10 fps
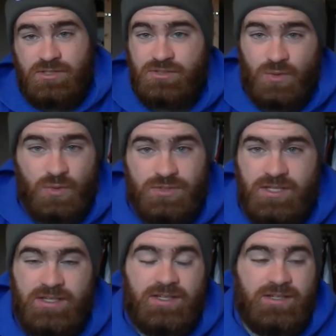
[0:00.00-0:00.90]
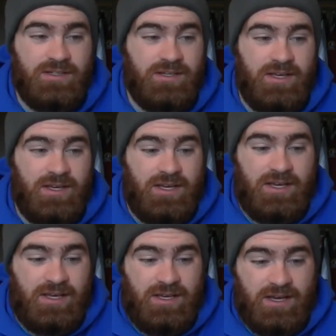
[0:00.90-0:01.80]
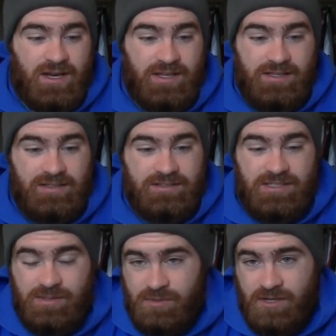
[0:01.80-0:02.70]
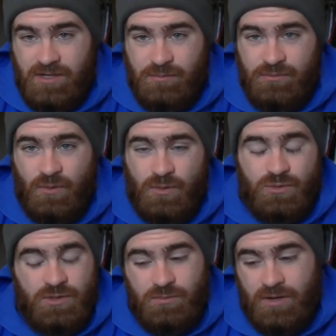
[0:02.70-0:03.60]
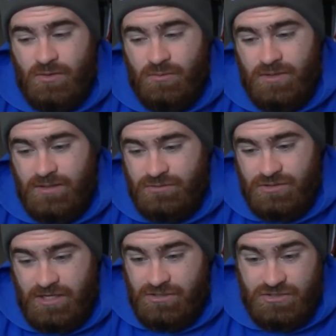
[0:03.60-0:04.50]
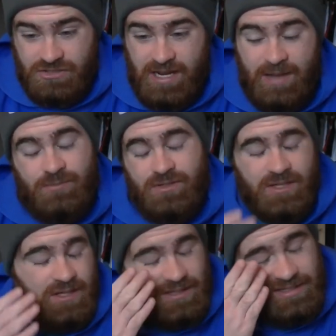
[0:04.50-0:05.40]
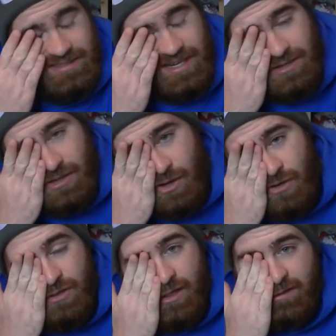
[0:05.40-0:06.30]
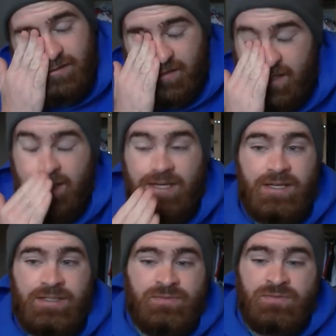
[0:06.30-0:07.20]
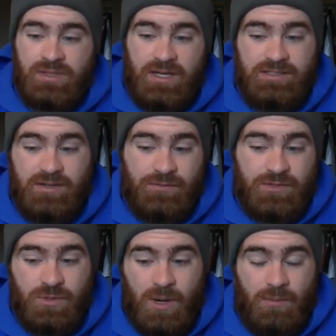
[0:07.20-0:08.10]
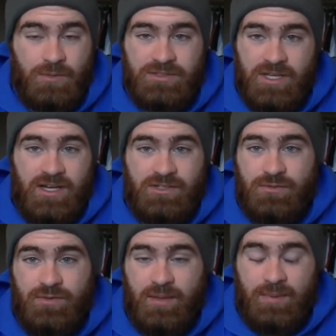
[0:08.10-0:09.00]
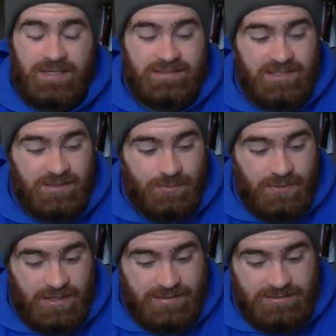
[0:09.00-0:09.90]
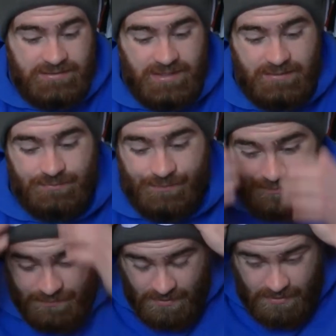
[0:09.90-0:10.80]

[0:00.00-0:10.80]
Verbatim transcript: exhausted and I didn't sleep the night before, so I went over and I just I just slept until like nine o'clock at night, and then I was up for two hours and then I just fell back asleep. And um,